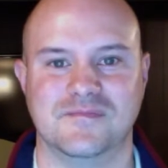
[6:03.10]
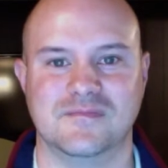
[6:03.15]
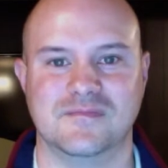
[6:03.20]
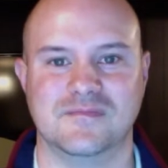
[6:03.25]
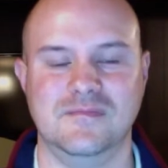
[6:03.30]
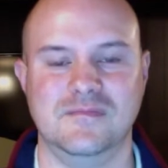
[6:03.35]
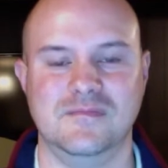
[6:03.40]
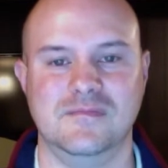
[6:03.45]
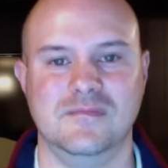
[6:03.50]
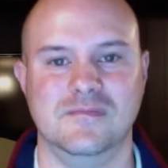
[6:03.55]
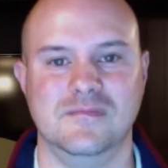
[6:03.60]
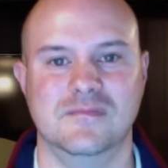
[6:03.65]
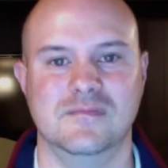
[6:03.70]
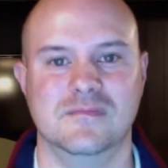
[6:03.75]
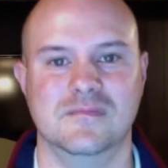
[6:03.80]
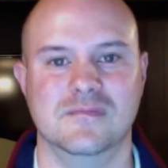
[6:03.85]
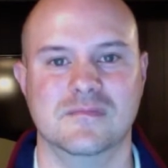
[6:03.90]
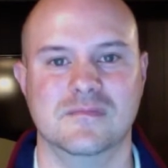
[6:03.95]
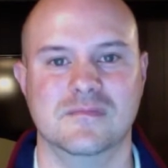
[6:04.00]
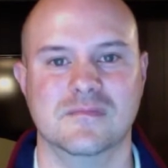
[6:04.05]

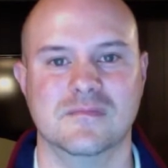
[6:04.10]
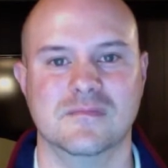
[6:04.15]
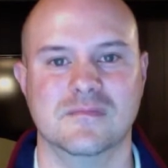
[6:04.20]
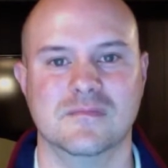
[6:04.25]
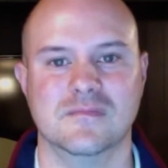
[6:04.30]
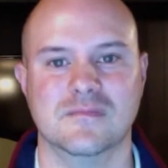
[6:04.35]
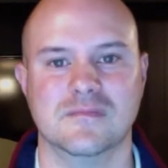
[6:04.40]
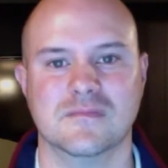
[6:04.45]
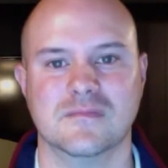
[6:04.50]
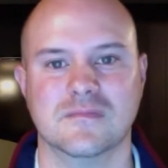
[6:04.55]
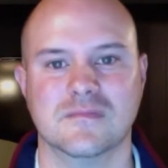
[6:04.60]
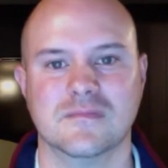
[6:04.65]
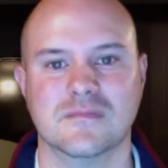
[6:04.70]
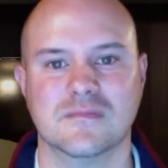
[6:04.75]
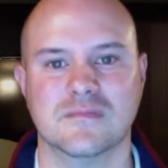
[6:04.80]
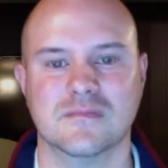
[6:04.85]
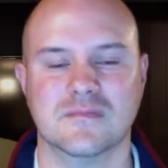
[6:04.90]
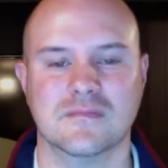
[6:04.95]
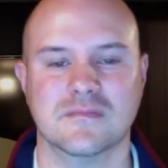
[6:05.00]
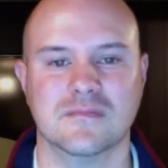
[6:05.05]

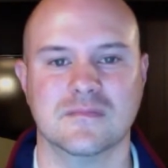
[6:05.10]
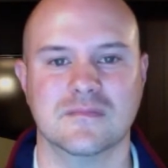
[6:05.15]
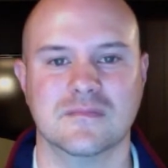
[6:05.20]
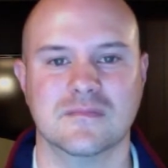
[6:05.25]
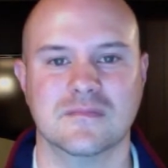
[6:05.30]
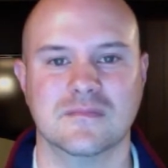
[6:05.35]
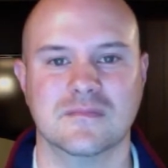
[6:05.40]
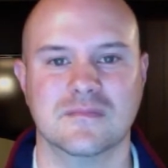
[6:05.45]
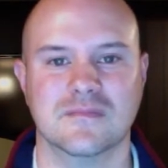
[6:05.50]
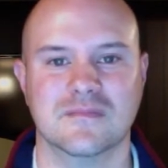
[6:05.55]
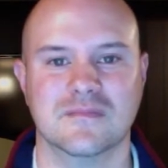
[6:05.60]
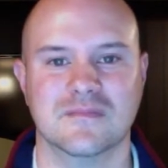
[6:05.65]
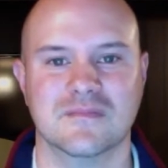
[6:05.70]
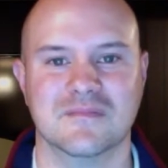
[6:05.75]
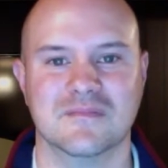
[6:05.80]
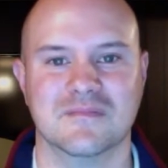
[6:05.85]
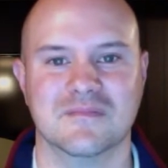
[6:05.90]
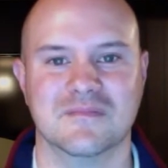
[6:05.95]
(silent)